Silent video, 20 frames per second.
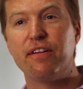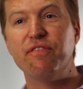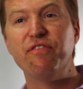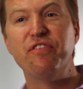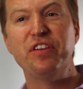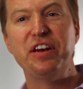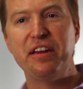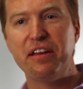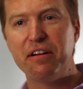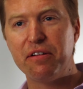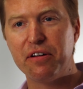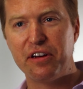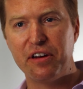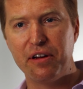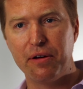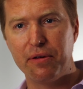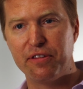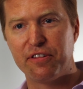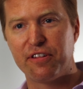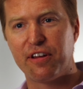Vanilla
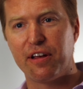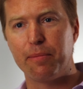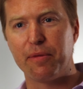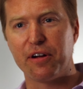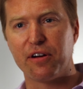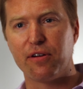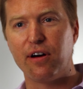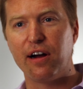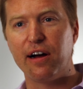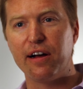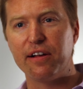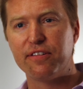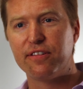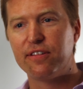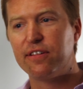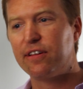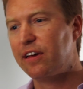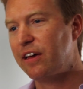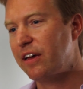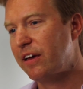notes come
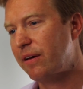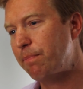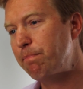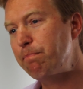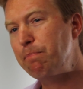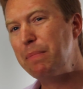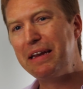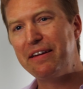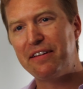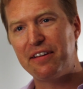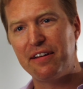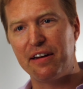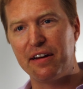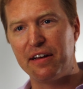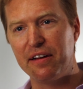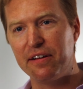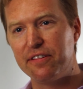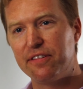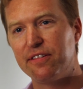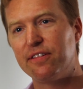across,
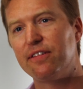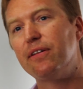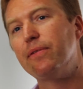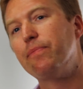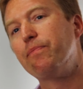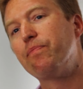mintiness,